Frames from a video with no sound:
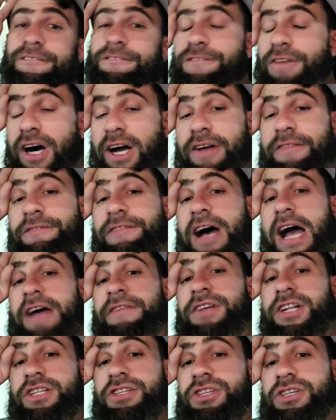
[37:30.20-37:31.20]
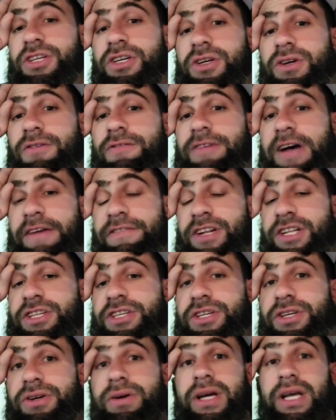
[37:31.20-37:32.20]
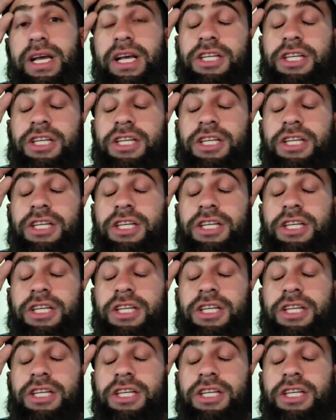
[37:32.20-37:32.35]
Fuck, 5-2.